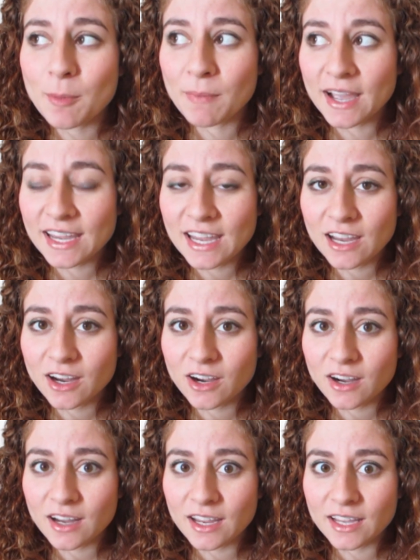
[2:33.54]
my
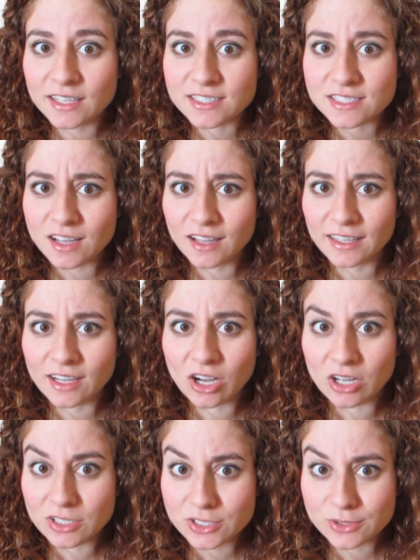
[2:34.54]
hair, it's got like
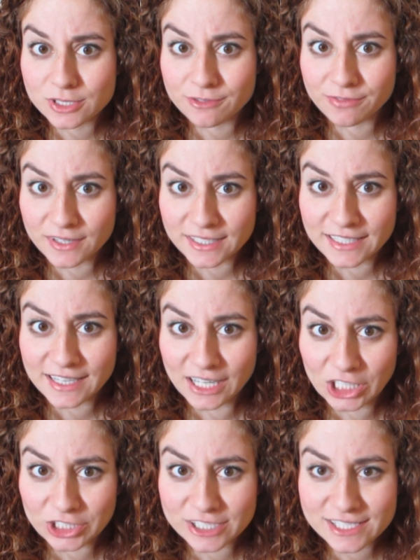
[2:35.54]
all sorts of funky
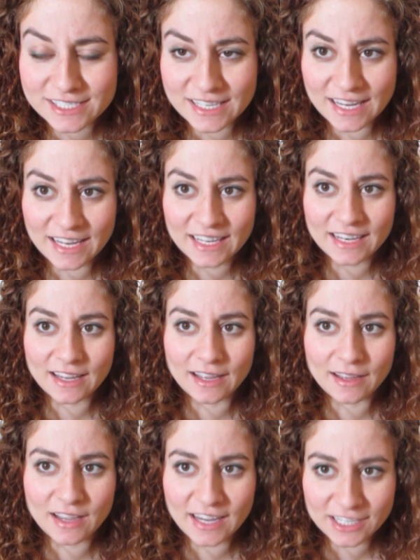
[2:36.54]
colors in it.
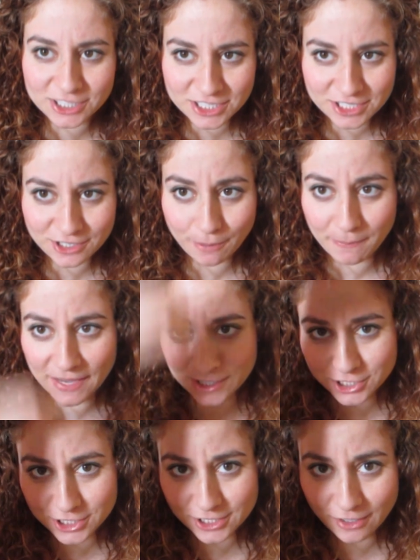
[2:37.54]
Uh, I actually took a
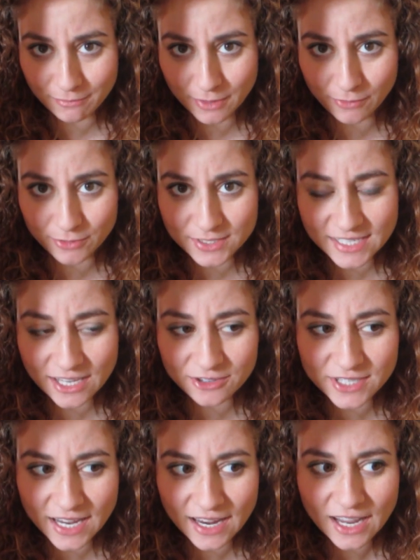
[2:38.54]
picture of my roots the other
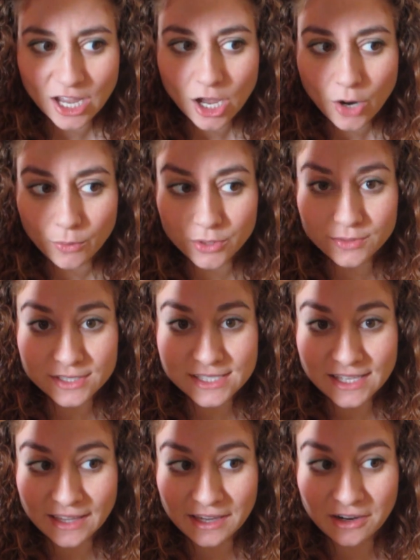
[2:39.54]
day where you can
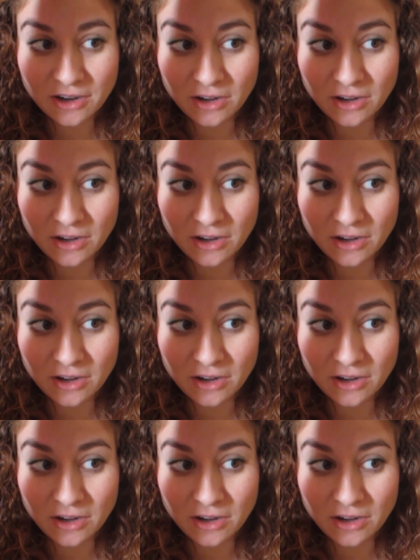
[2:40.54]
see like